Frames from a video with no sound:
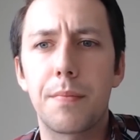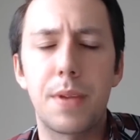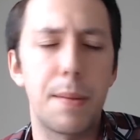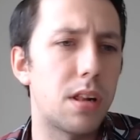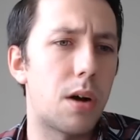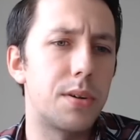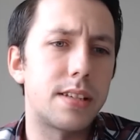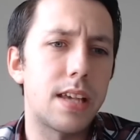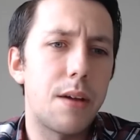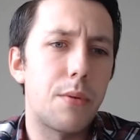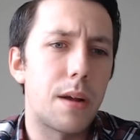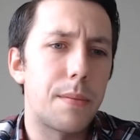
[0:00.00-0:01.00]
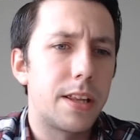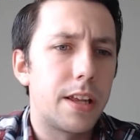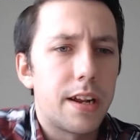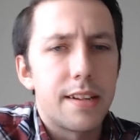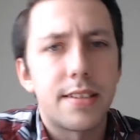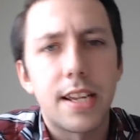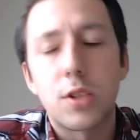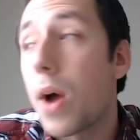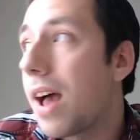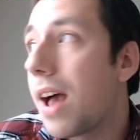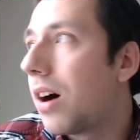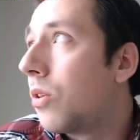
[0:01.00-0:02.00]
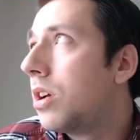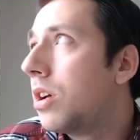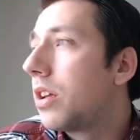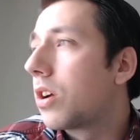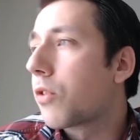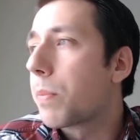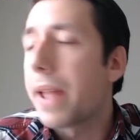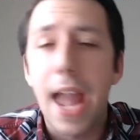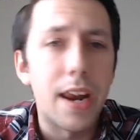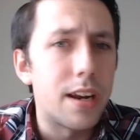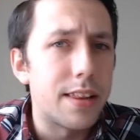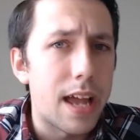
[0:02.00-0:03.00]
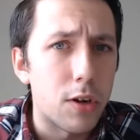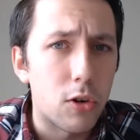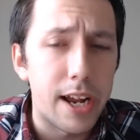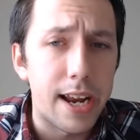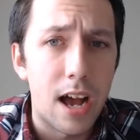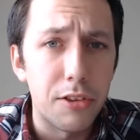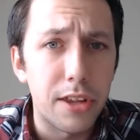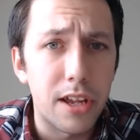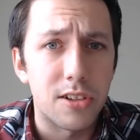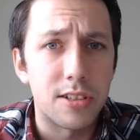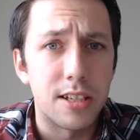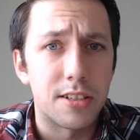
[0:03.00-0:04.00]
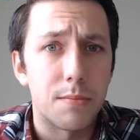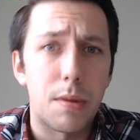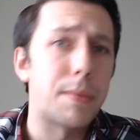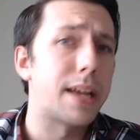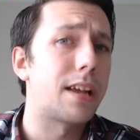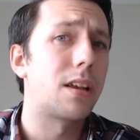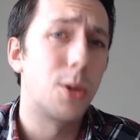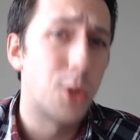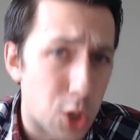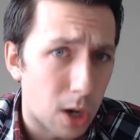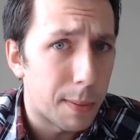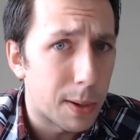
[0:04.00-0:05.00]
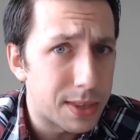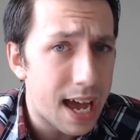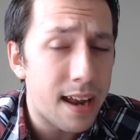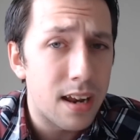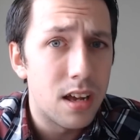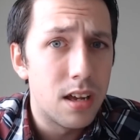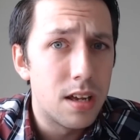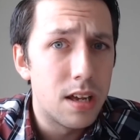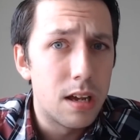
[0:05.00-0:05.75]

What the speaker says: People always say when I'm in the United States, wow, you're from Canada? They have a great healthcare system. I'm like, you sure about that?